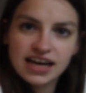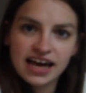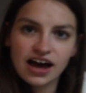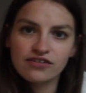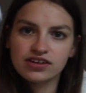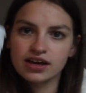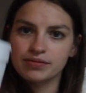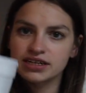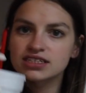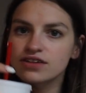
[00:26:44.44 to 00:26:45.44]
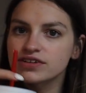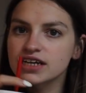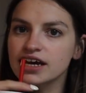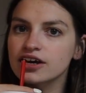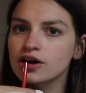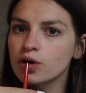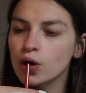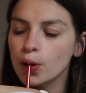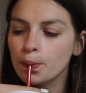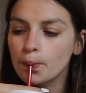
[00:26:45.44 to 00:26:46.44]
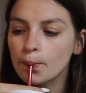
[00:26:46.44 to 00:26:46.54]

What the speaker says: I have to get myself a Diet Coke.